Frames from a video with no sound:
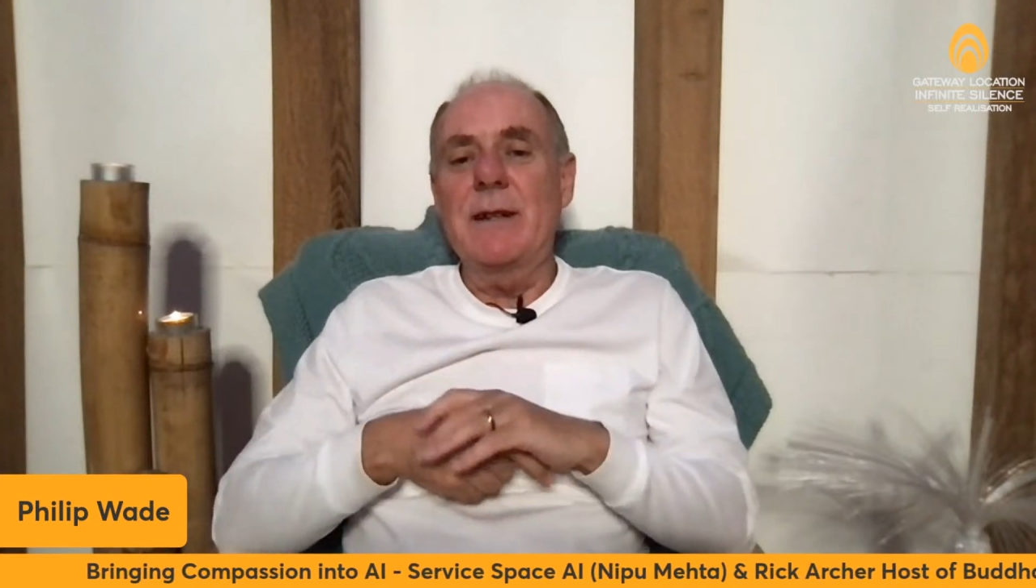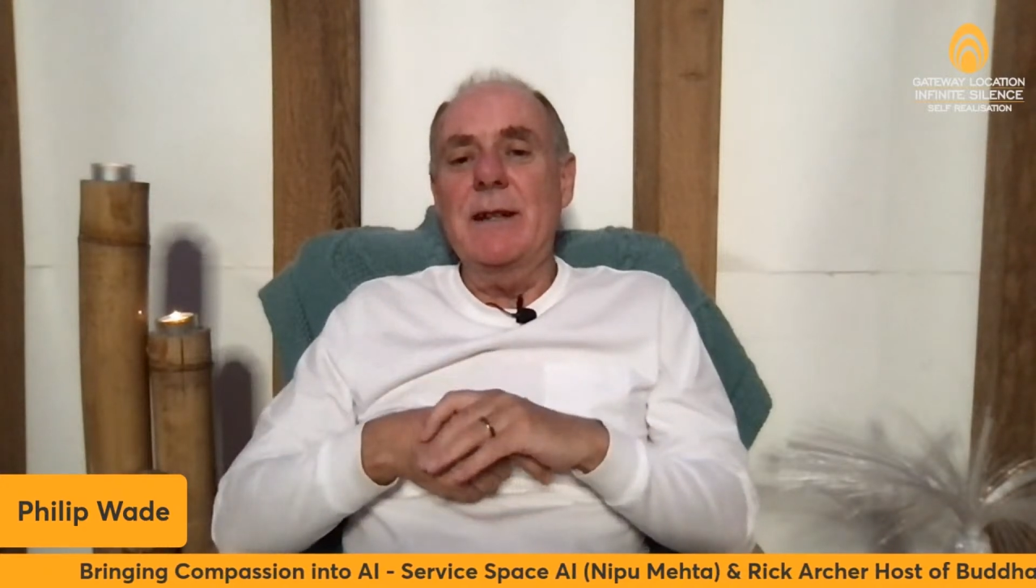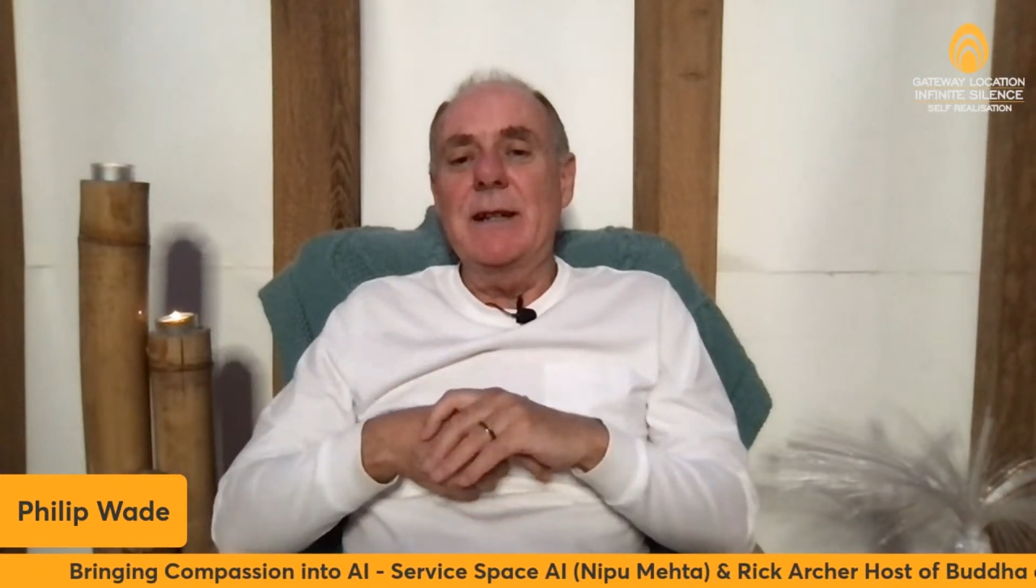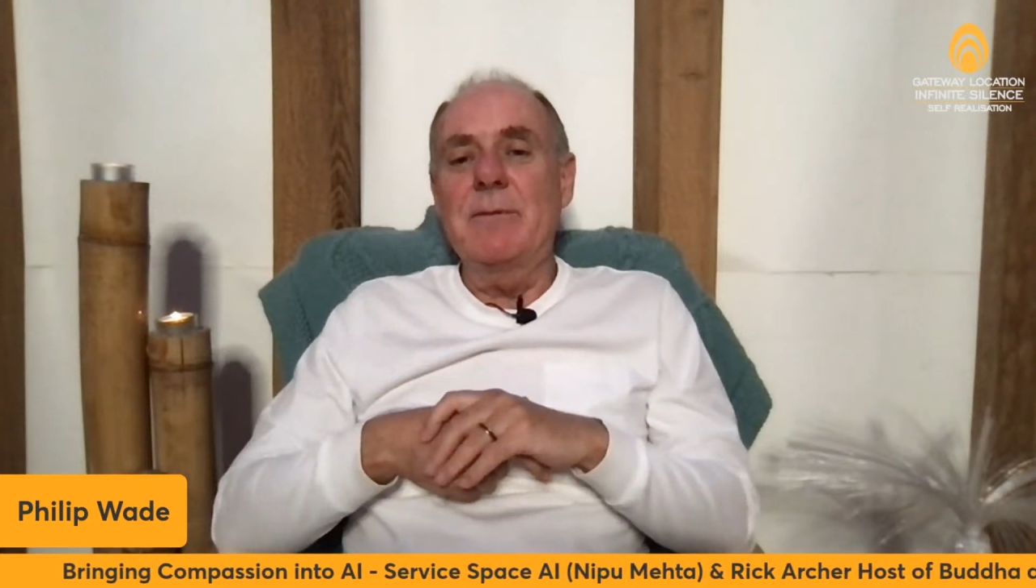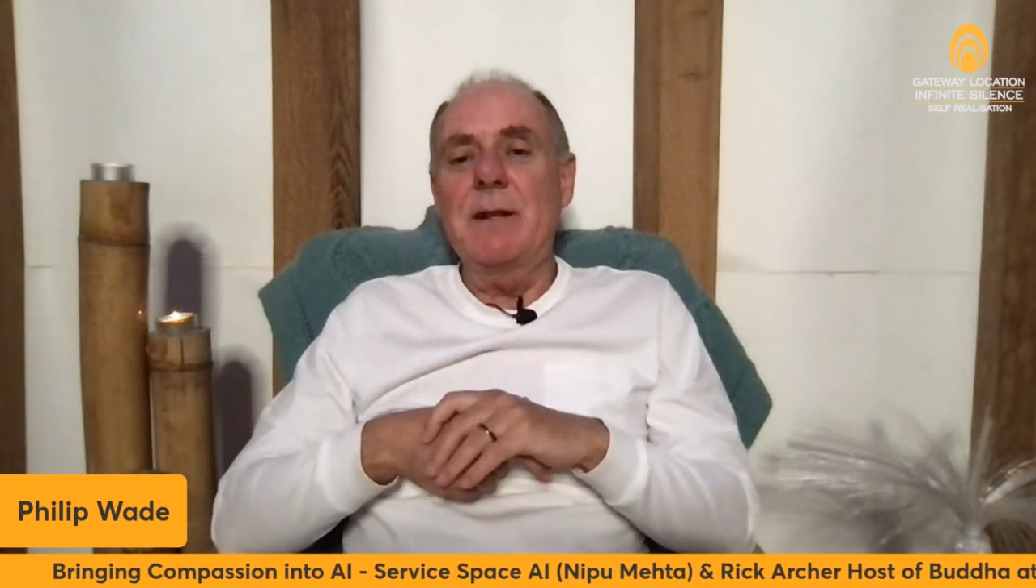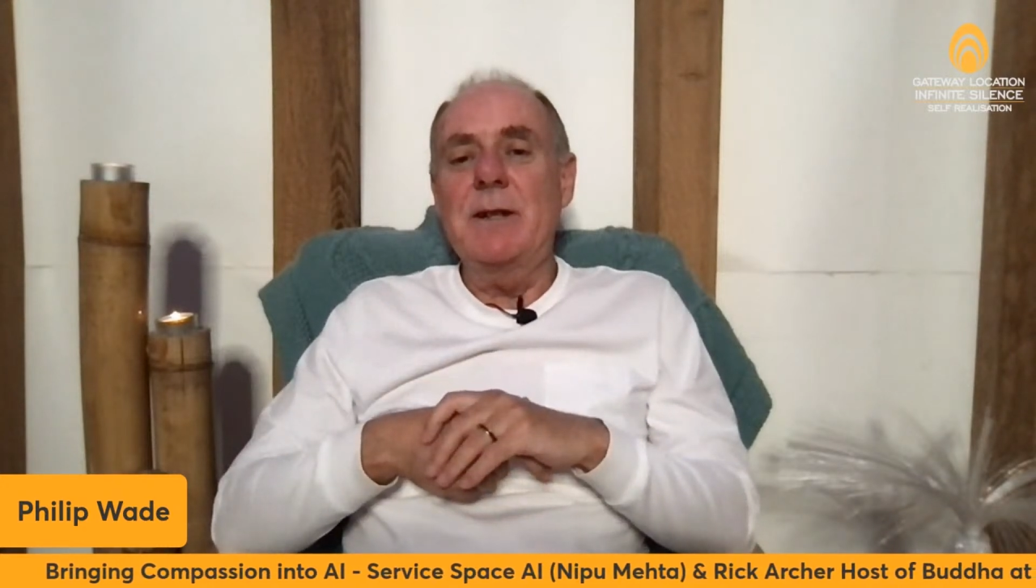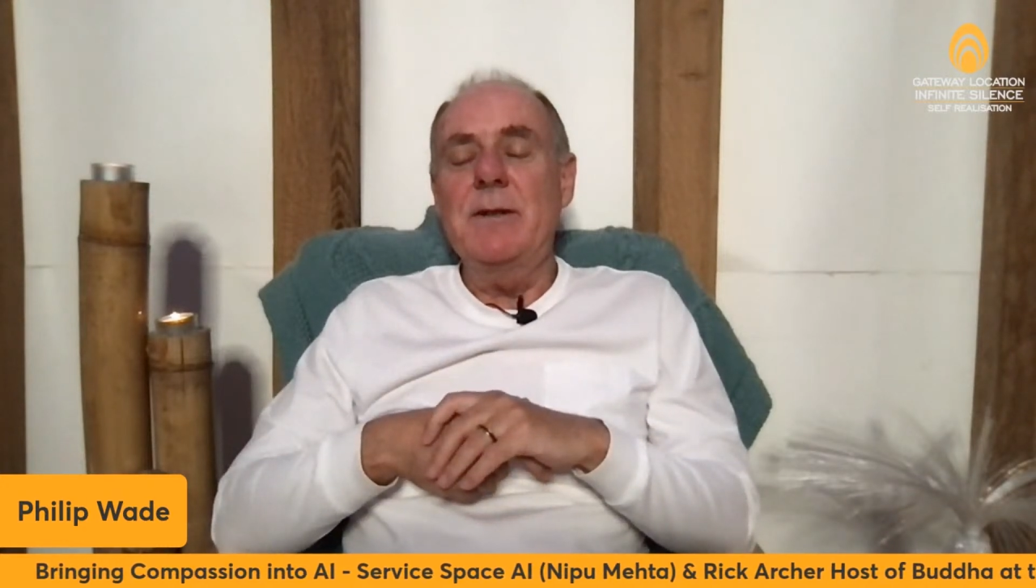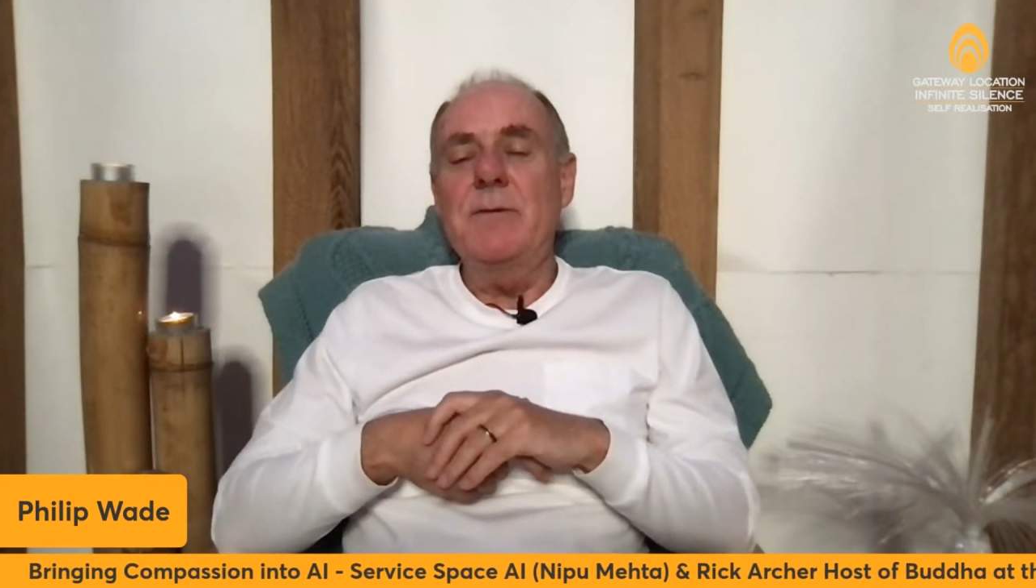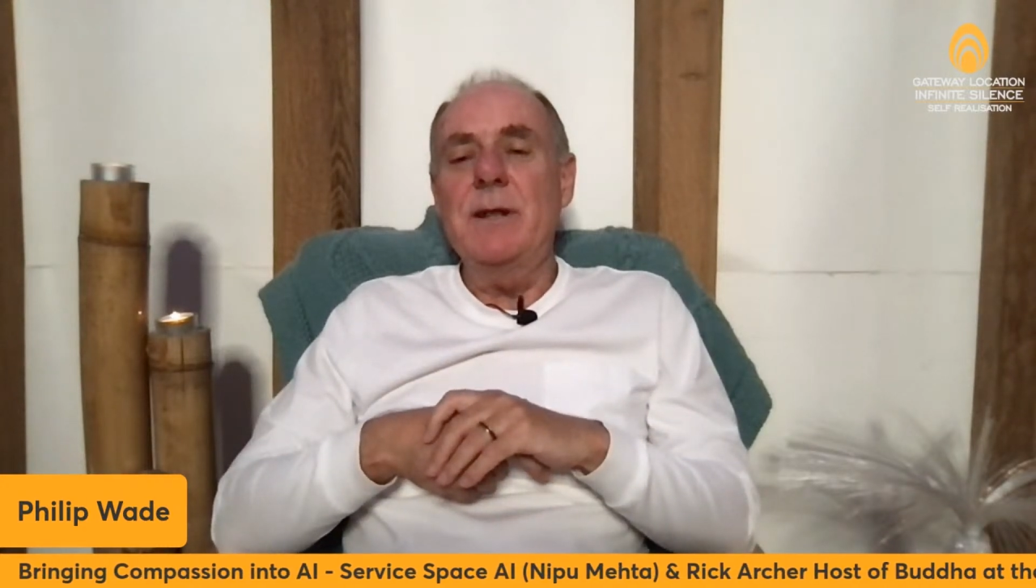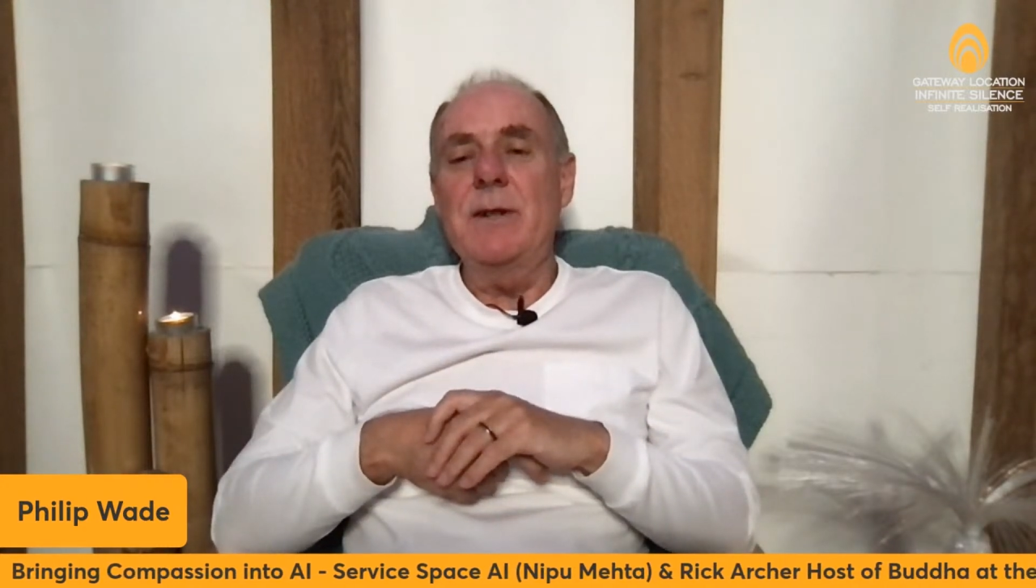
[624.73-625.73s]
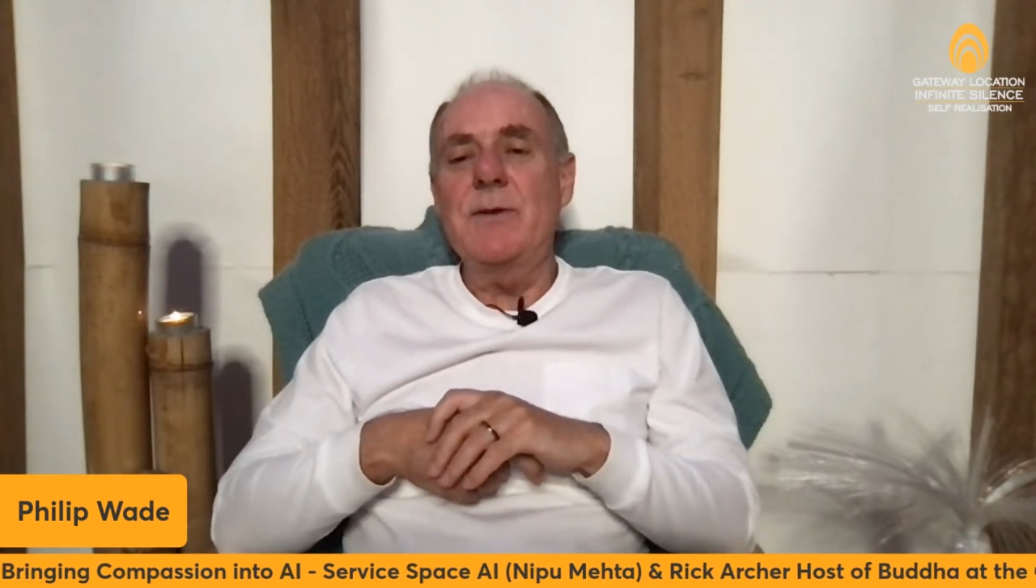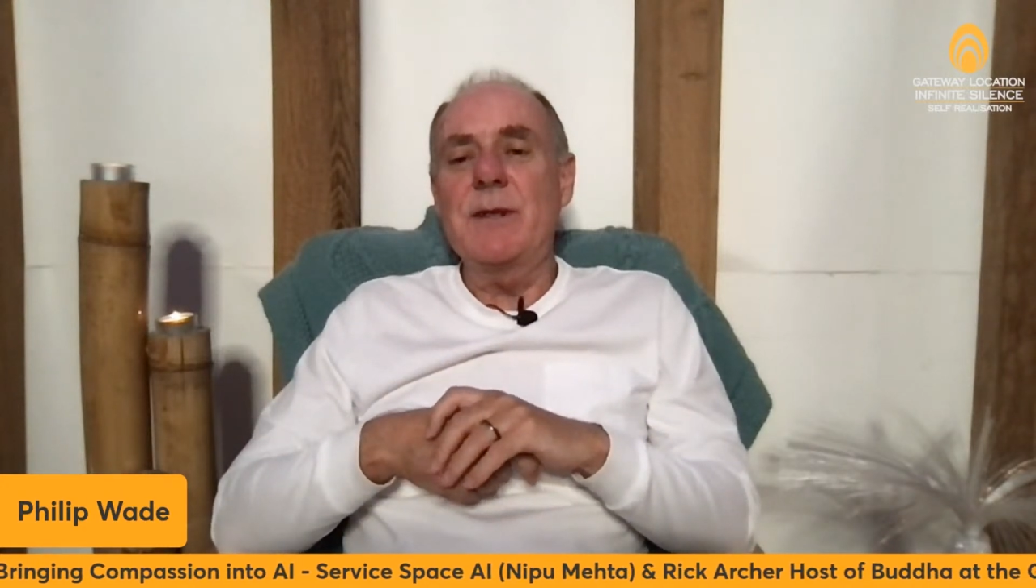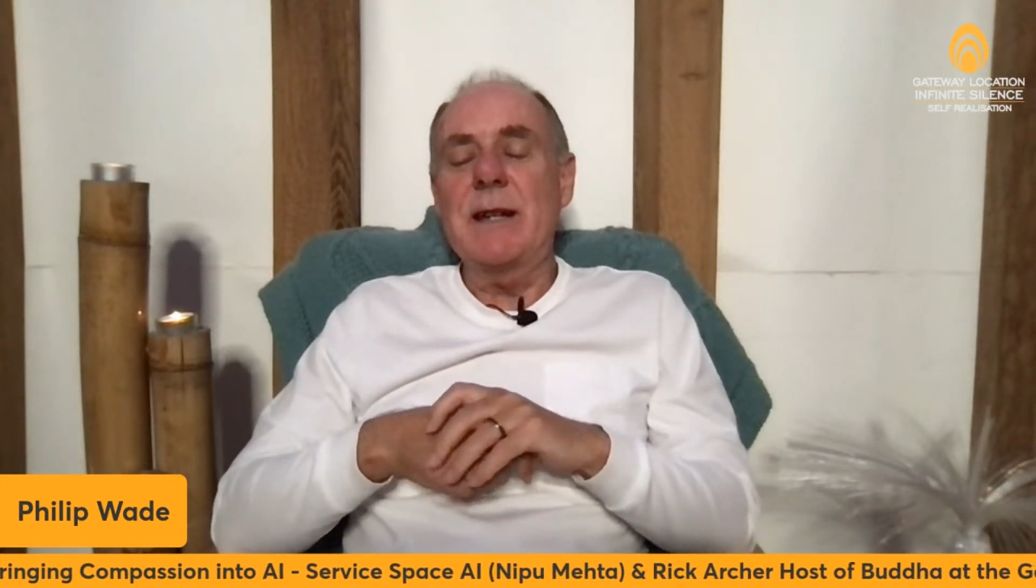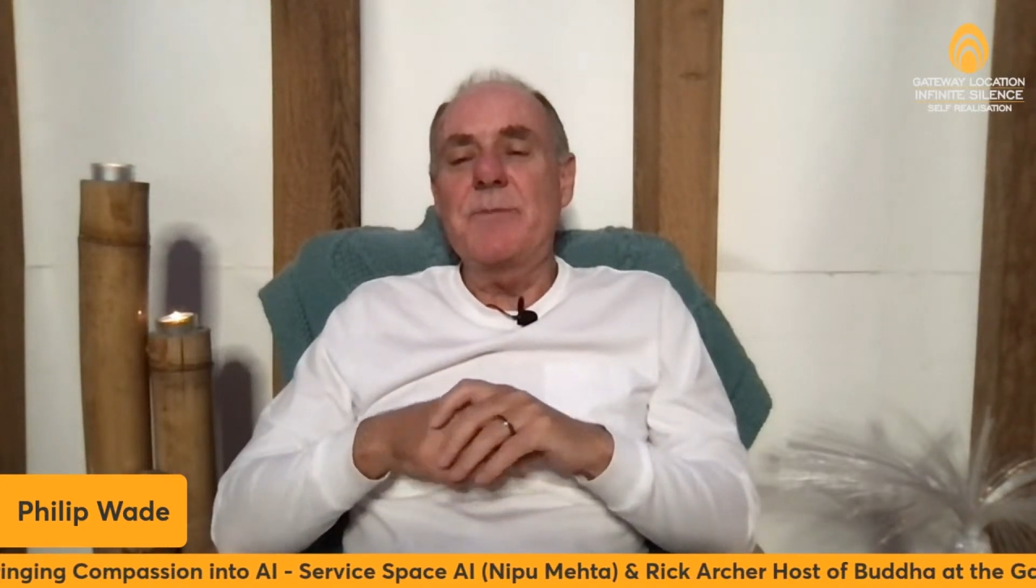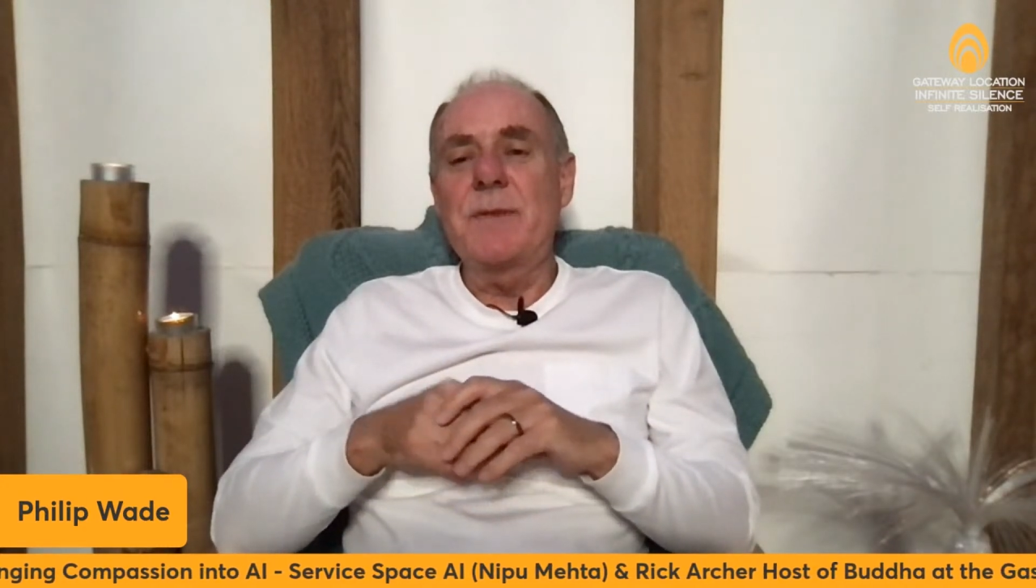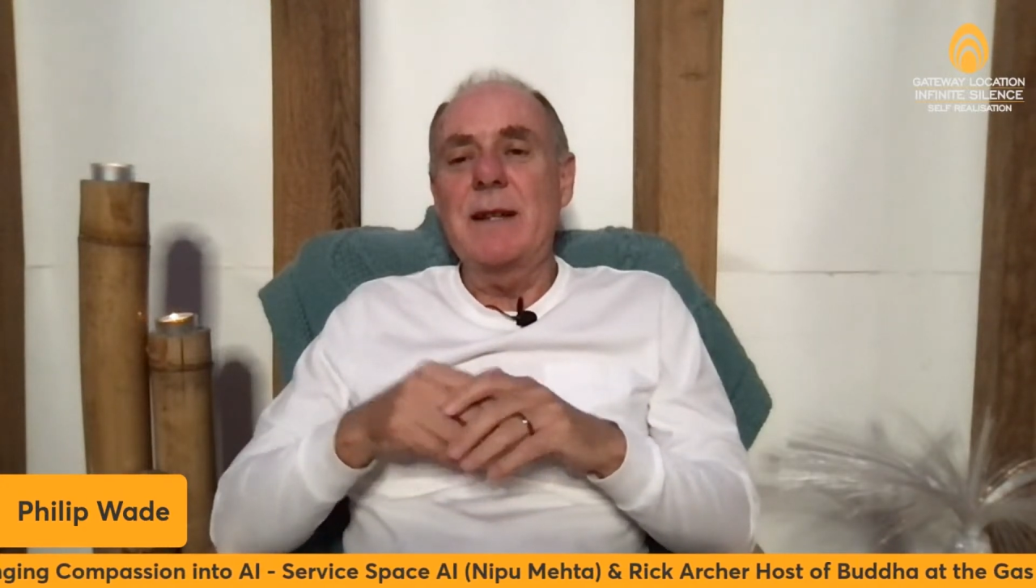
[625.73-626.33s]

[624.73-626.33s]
when you use it